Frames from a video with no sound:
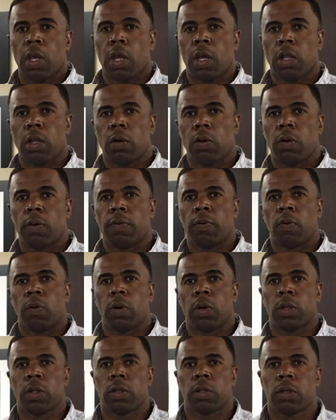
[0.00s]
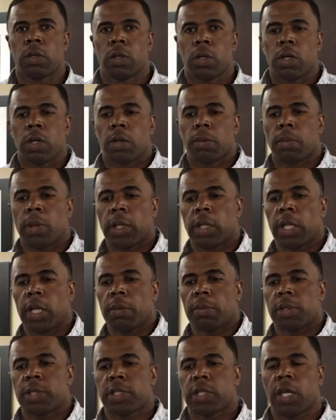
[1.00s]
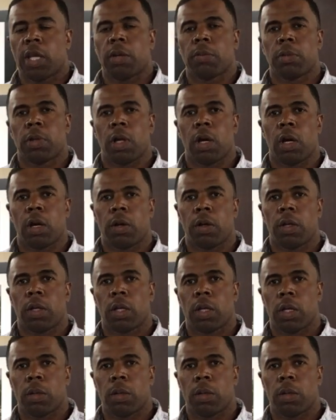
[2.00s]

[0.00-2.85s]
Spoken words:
Hello everyone, my name is Sam Lowry.